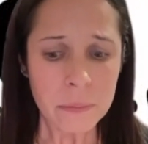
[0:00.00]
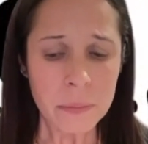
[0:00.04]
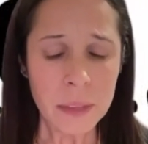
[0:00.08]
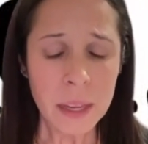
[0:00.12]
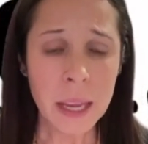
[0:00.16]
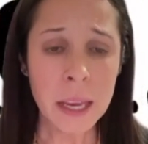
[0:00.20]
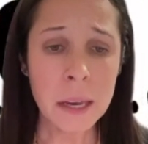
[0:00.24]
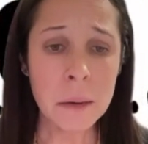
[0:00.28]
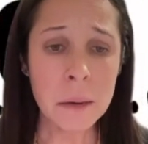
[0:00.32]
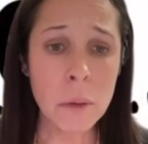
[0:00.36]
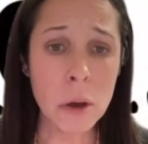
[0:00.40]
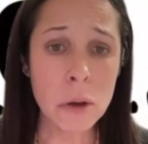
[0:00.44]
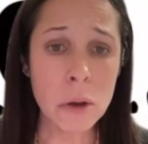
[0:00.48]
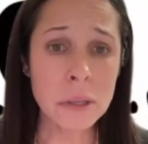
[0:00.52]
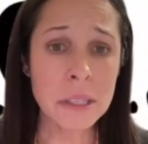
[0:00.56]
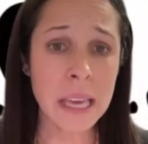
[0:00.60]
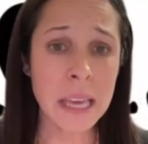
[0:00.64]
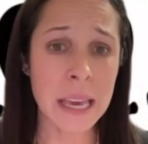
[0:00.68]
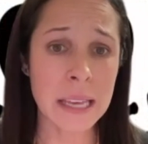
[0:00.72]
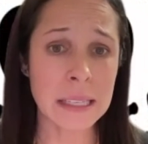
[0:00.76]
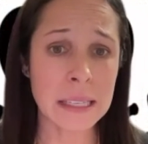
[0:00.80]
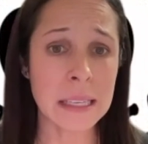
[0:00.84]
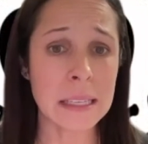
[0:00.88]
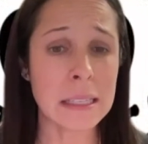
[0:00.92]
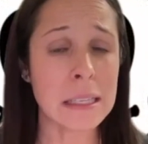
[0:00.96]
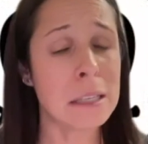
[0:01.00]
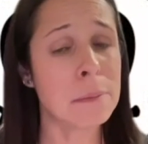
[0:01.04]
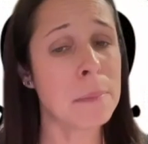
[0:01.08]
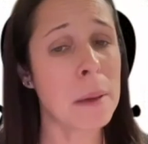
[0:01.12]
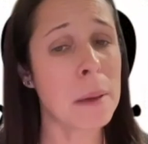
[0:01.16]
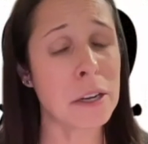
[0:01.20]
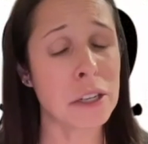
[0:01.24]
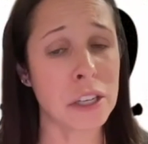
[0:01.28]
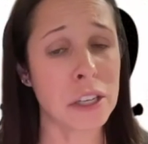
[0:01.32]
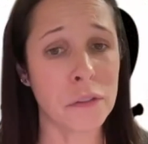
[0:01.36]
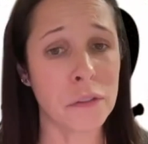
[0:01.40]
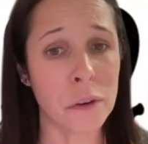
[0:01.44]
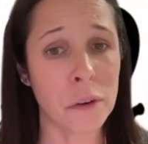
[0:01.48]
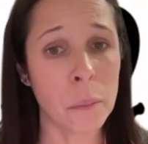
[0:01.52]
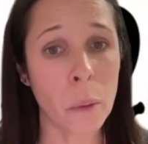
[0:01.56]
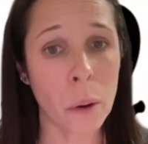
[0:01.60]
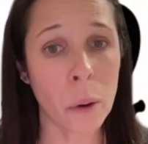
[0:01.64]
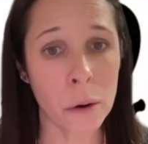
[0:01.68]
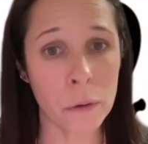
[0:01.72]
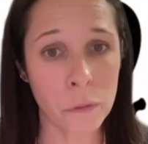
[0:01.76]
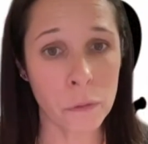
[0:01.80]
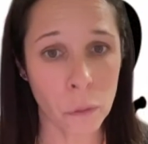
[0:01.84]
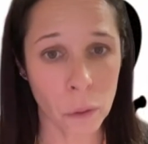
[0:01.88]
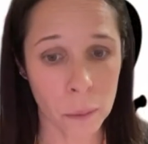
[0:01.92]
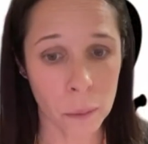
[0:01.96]
in most cases, especially for
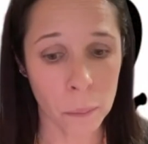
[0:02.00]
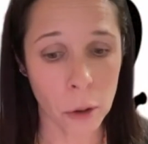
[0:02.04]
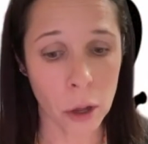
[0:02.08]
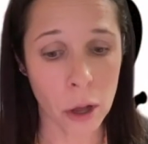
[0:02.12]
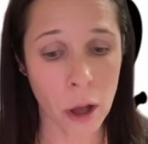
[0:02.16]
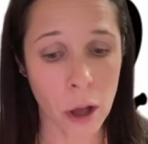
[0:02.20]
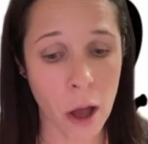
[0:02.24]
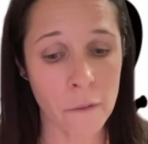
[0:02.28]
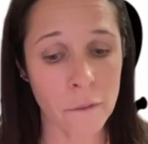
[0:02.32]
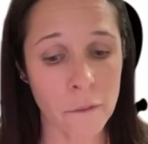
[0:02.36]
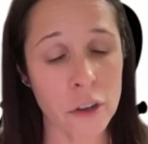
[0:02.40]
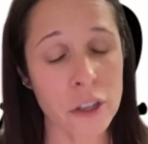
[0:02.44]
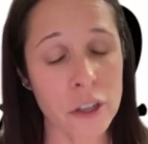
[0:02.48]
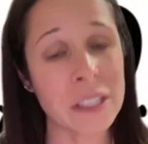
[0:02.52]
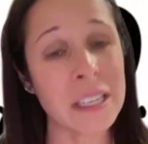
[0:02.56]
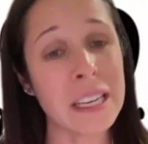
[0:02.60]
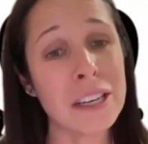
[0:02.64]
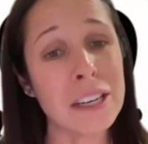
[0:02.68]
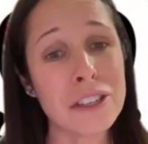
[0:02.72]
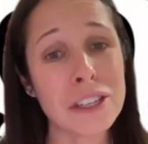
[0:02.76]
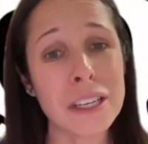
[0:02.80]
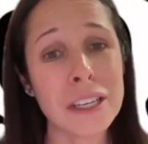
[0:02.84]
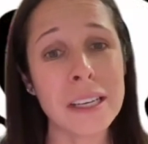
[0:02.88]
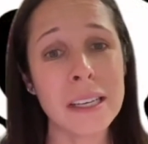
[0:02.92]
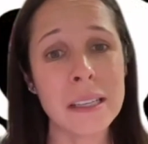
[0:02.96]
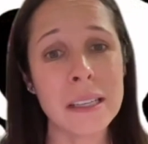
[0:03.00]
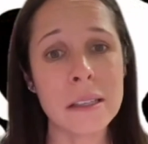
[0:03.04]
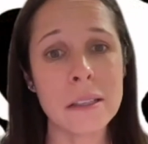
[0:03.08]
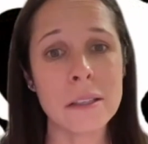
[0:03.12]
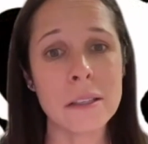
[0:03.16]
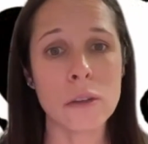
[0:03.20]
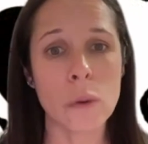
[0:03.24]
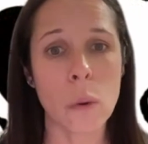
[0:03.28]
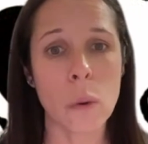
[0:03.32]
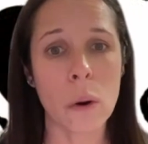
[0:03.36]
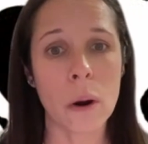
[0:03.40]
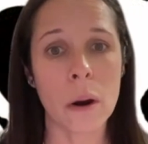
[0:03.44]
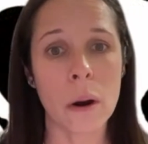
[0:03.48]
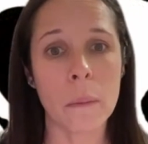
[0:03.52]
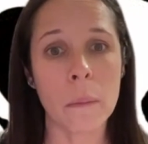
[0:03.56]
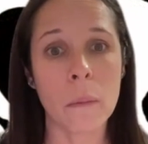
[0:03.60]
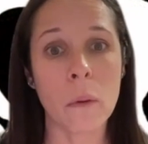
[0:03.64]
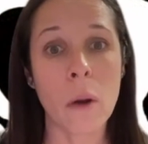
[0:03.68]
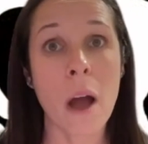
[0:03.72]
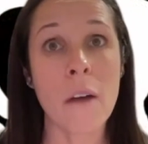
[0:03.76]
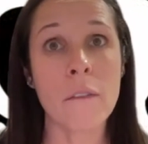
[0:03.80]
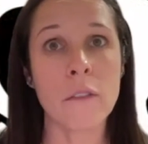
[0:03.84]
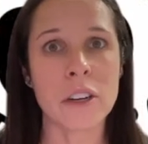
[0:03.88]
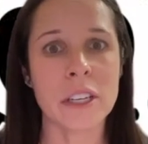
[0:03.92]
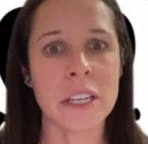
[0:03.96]
more formal conversations or
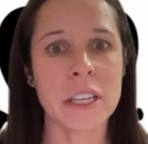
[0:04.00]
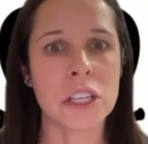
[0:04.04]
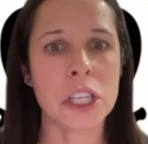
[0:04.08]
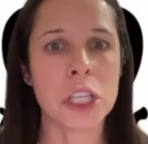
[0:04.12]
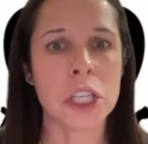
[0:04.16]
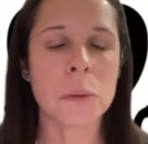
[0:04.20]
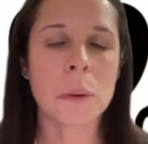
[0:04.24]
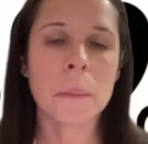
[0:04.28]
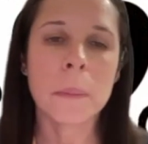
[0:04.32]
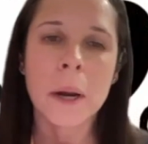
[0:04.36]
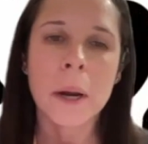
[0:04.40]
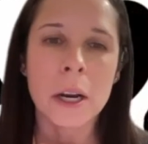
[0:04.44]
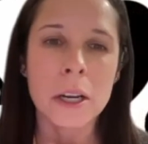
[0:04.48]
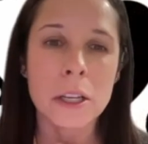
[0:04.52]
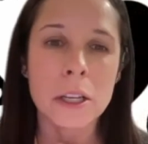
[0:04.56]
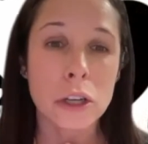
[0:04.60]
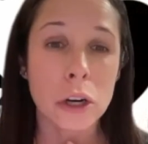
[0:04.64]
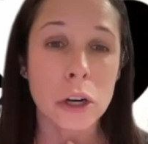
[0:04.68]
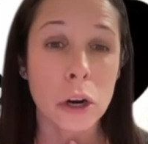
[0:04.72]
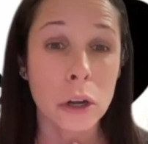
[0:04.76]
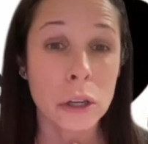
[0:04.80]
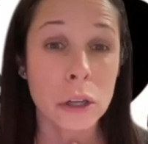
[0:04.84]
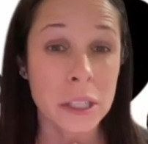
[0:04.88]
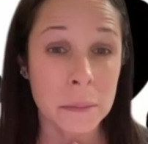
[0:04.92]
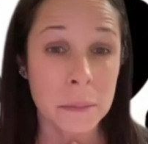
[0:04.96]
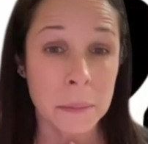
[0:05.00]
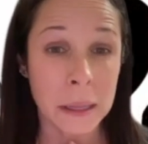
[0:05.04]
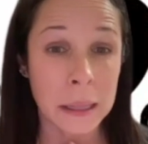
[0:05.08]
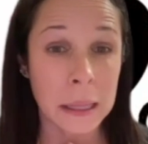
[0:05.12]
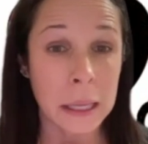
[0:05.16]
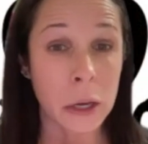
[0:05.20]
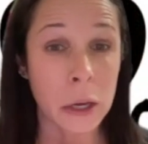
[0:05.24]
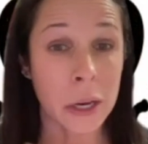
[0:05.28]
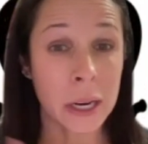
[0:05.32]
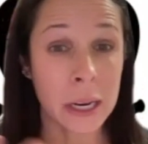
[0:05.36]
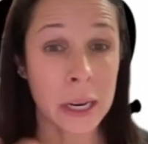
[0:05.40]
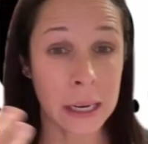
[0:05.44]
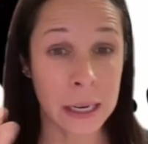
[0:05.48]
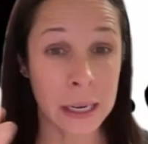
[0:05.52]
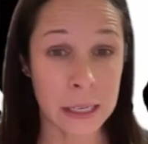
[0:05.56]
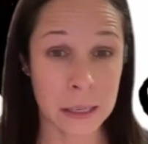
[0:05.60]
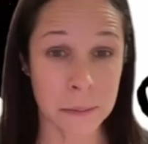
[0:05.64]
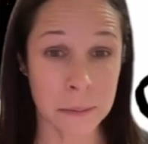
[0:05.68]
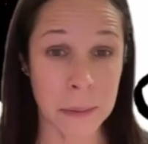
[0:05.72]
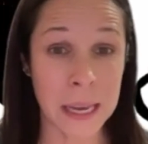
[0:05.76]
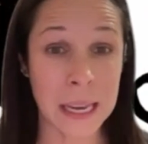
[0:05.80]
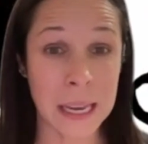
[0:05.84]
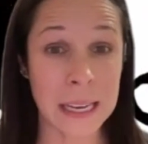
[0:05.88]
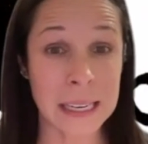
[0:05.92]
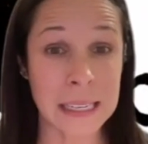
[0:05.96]
conversations where parents are ultimately going to need
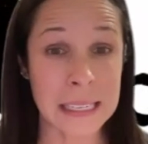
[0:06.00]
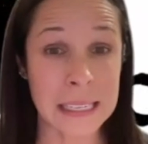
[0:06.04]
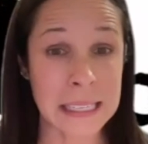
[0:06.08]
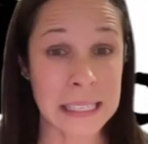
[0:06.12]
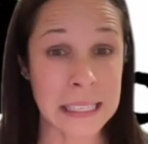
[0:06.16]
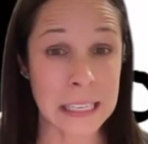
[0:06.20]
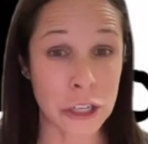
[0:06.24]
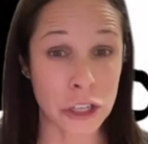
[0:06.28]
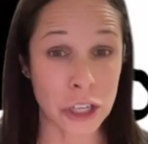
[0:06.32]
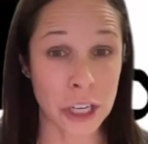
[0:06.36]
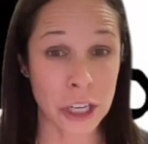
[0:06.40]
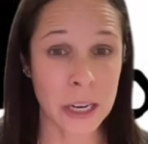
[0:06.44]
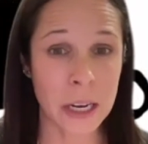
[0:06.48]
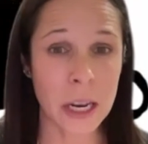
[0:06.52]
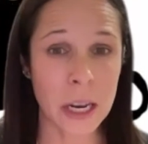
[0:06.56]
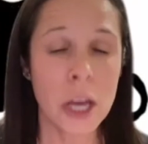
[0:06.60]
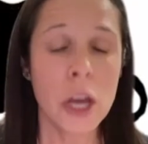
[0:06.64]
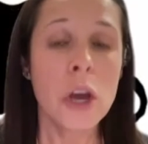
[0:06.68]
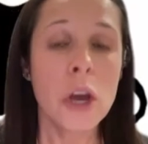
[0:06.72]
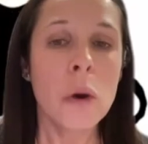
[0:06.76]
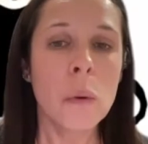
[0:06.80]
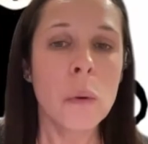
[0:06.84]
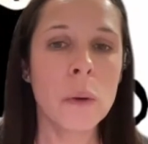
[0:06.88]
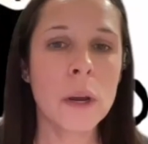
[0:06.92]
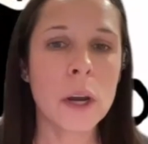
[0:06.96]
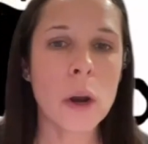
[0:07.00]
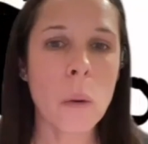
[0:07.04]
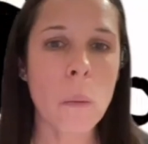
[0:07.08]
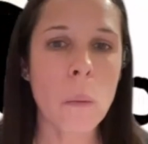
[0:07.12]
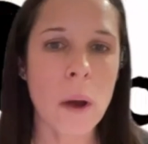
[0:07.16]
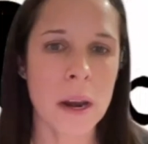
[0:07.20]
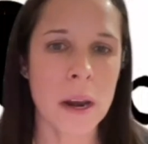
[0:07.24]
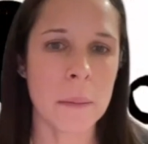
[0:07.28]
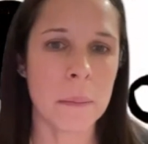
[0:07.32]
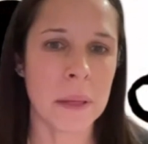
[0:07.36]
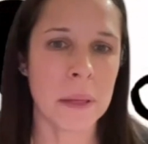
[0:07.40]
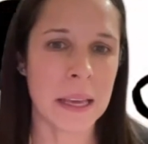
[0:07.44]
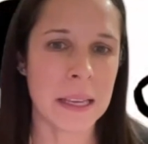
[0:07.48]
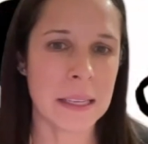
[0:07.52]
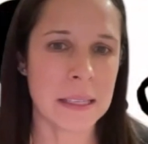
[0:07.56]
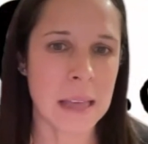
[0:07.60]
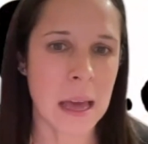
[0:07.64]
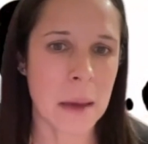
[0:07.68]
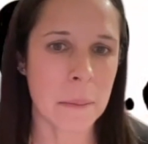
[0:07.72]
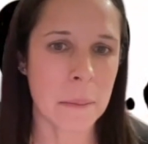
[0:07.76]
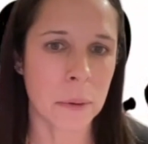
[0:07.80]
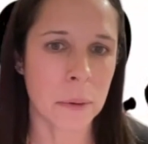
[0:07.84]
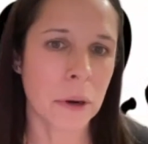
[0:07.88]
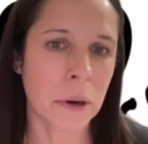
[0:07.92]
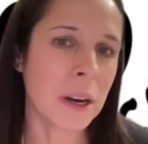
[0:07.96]
to make a decision, we don't want to place
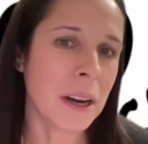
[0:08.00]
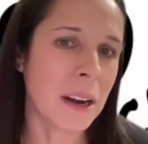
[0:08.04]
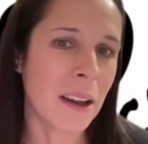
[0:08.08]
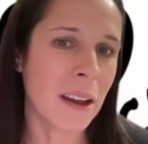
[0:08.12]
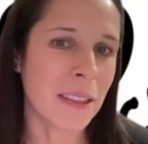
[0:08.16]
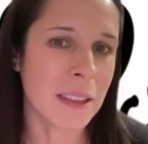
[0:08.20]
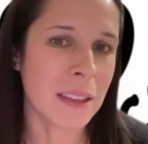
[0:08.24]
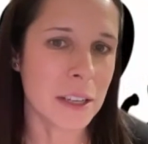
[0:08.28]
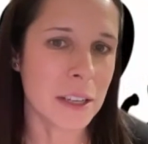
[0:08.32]
that burden on the